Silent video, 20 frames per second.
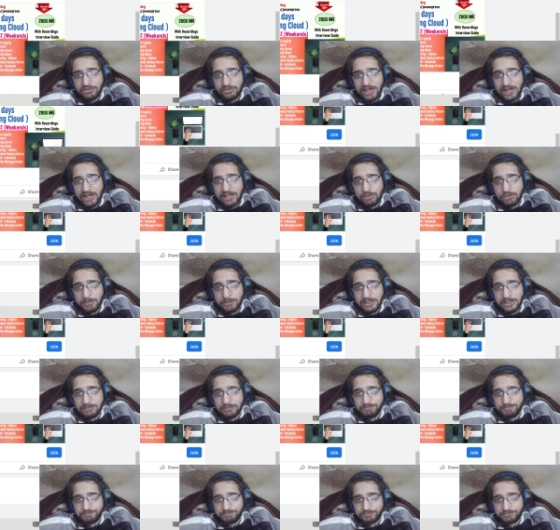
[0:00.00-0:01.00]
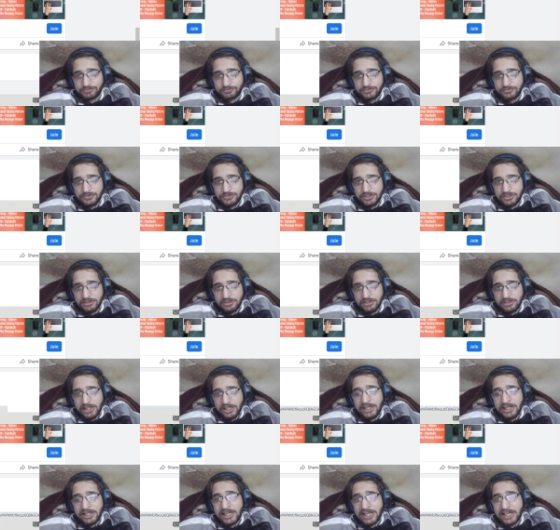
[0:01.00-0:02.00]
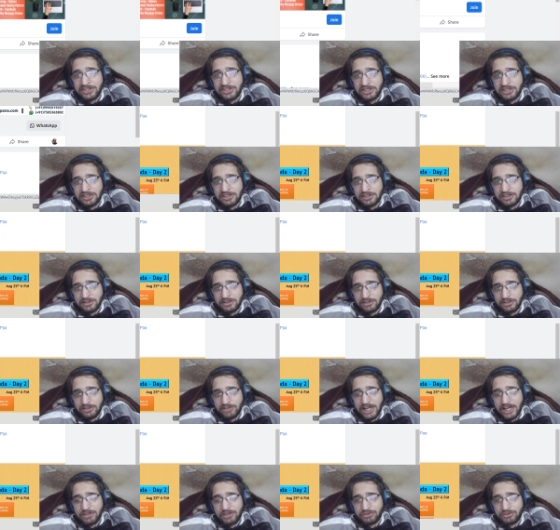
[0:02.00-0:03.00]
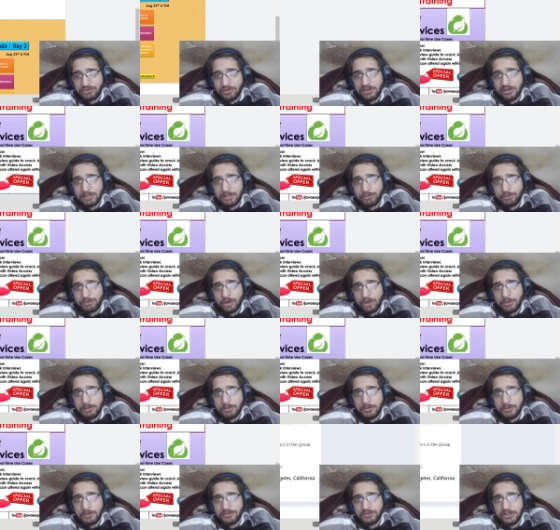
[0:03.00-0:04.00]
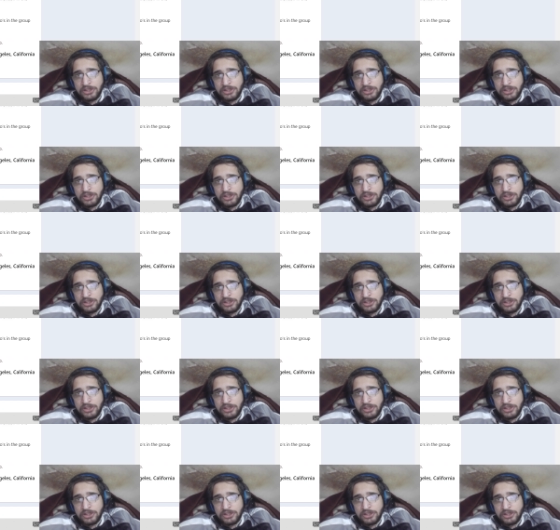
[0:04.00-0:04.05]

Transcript: try to be engaging try to solve the problem of the